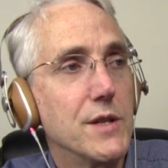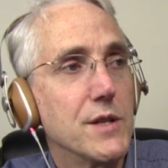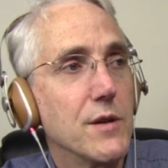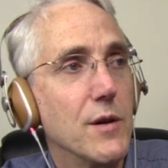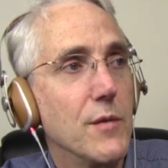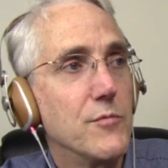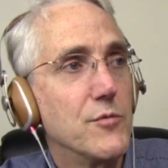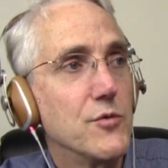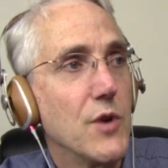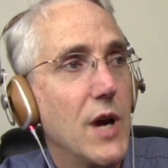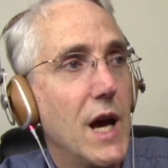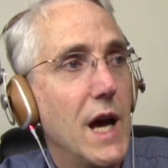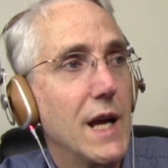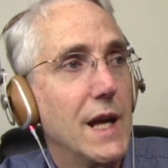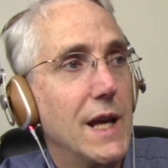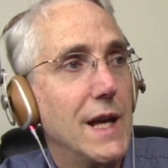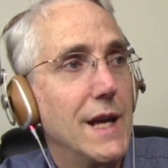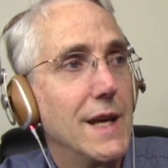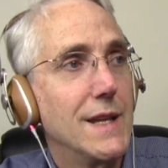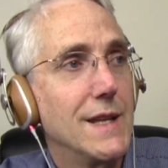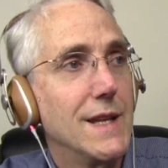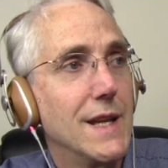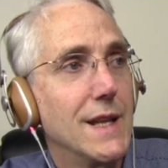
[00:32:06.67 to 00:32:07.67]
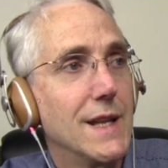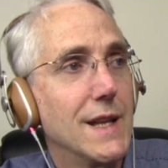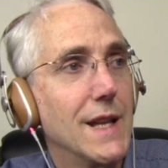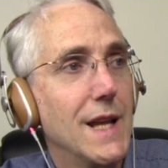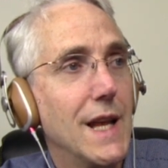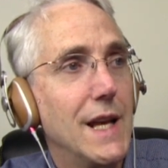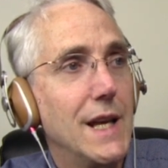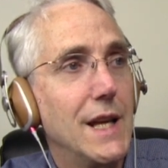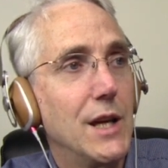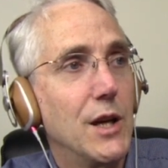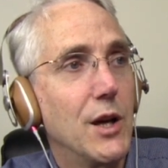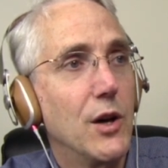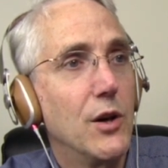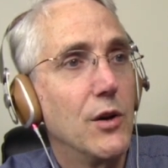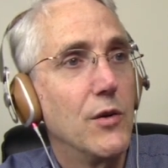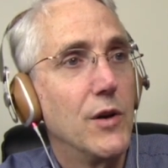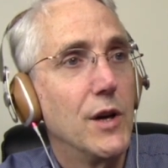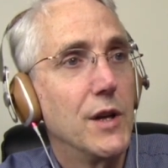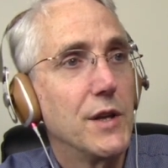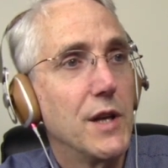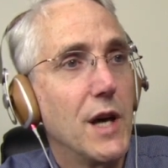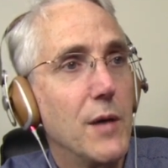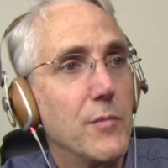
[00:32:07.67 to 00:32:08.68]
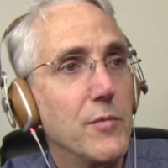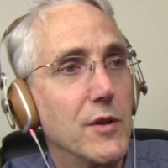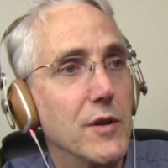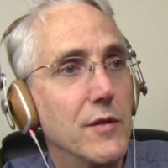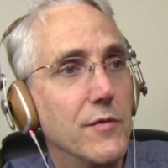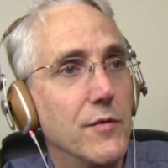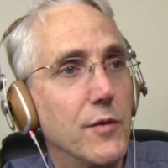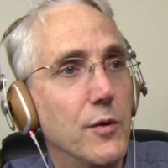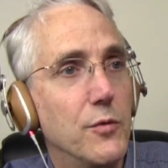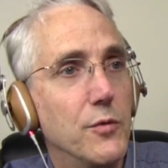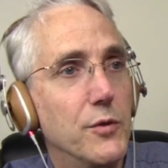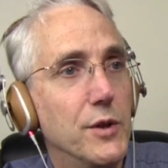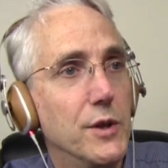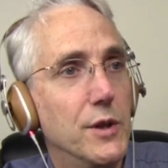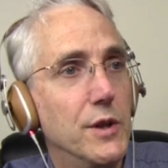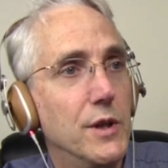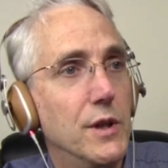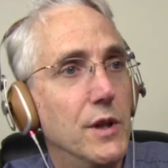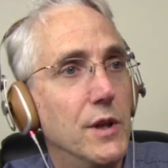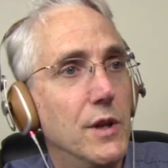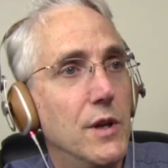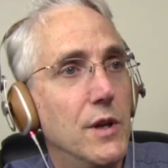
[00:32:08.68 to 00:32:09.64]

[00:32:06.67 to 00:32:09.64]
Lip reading: so I'm dragging and then letting go on top of the folder.